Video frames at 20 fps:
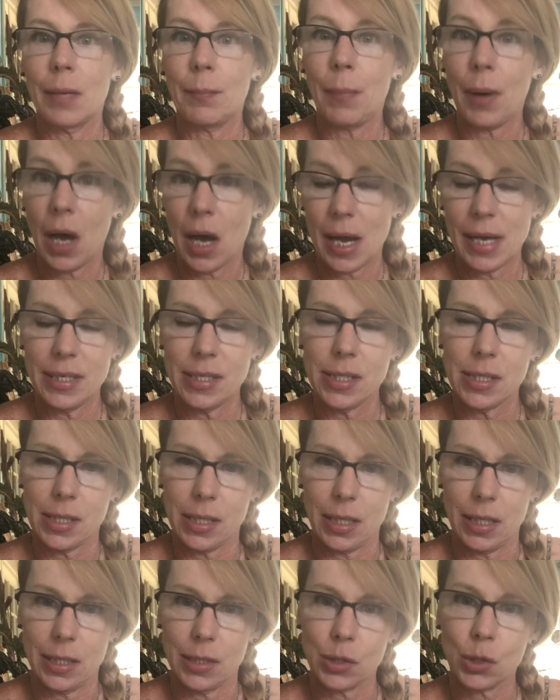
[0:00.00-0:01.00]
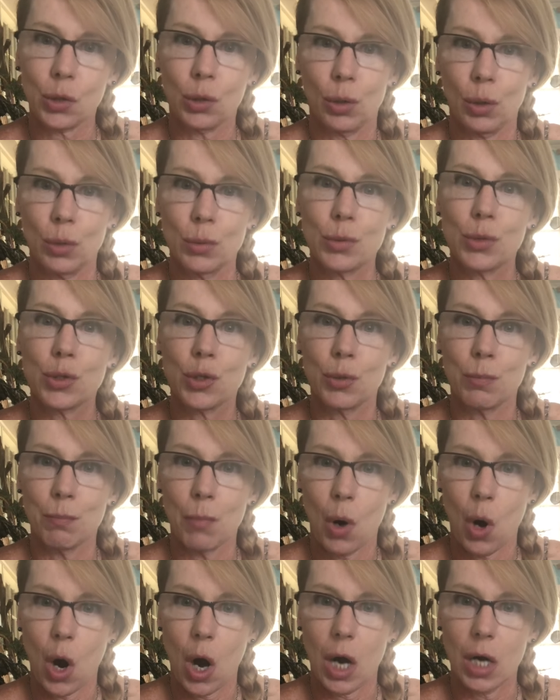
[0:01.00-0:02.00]
Pisces close to
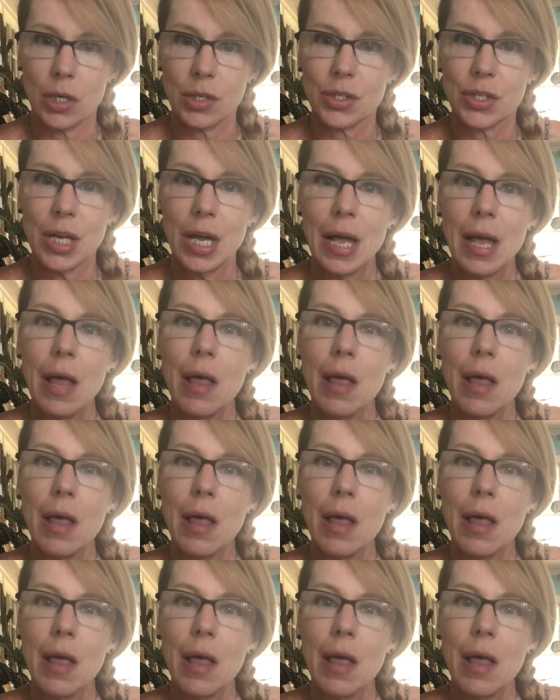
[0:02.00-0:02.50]
Mars.